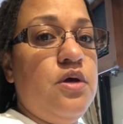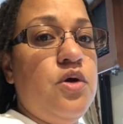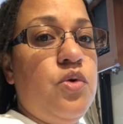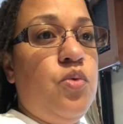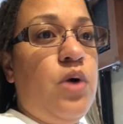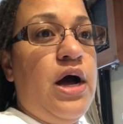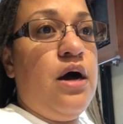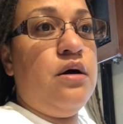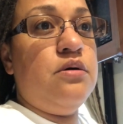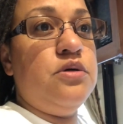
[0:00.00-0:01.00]

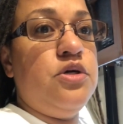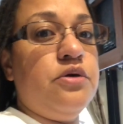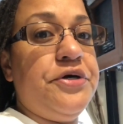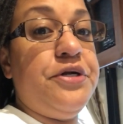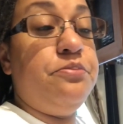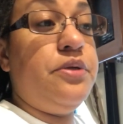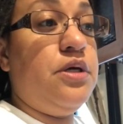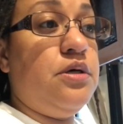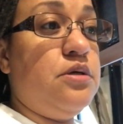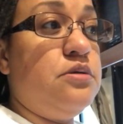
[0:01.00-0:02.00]
while you're
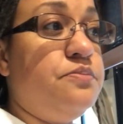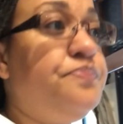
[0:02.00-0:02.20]
unplugged.